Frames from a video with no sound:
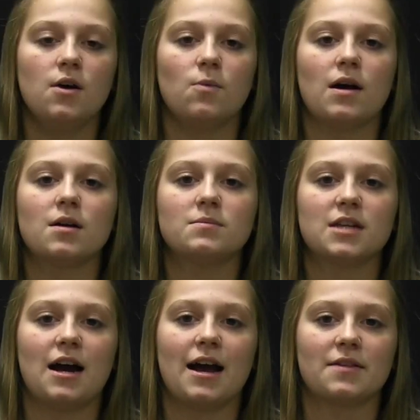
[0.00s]
Welcome to
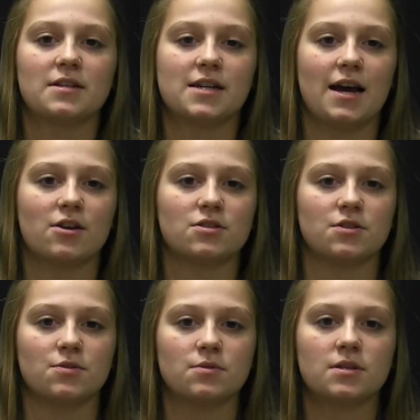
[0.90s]
Eye on the Tigers
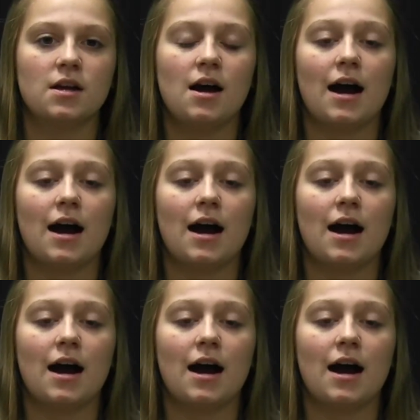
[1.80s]
News.